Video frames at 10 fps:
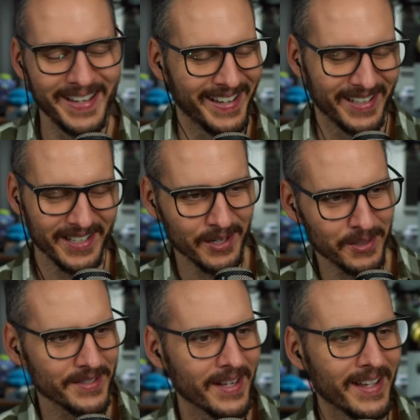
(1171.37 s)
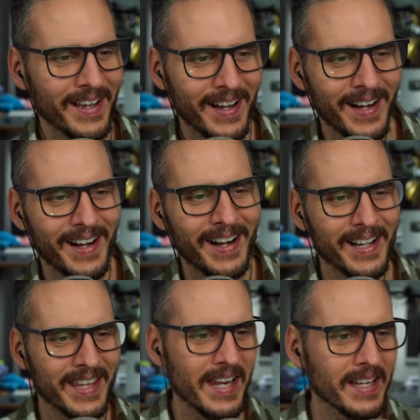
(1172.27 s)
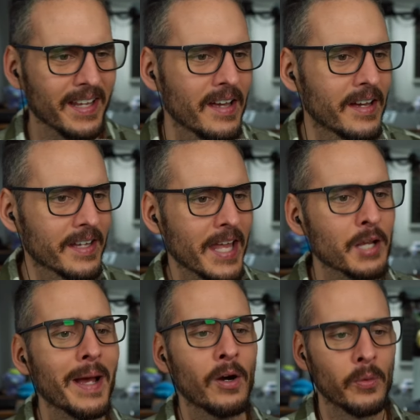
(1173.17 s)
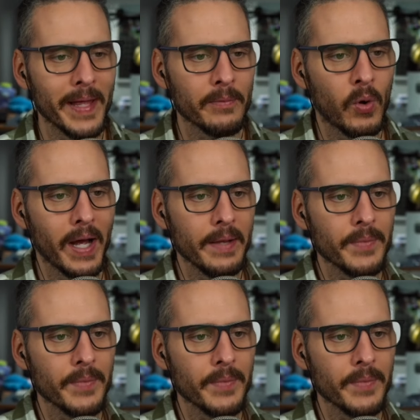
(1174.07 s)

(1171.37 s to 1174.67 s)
yeah. Anyways, uh, getting getting my home lab quiet.